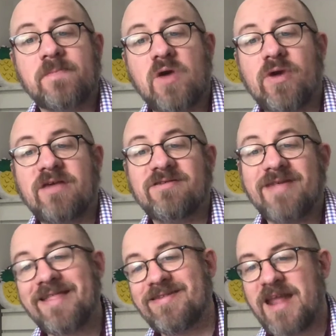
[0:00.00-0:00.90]
Okay, so
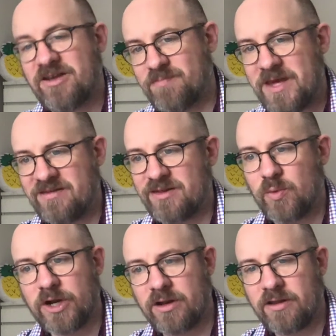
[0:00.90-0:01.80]
that's the next piece that
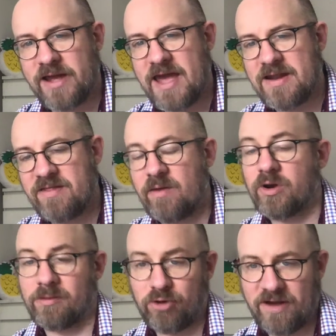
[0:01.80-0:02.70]
we're going to look at, and then we're
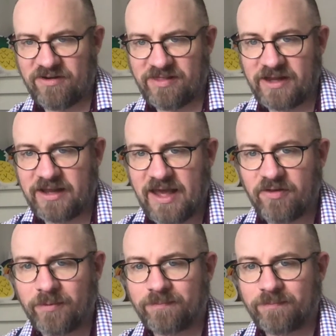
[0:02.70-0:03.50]
going to put everything together.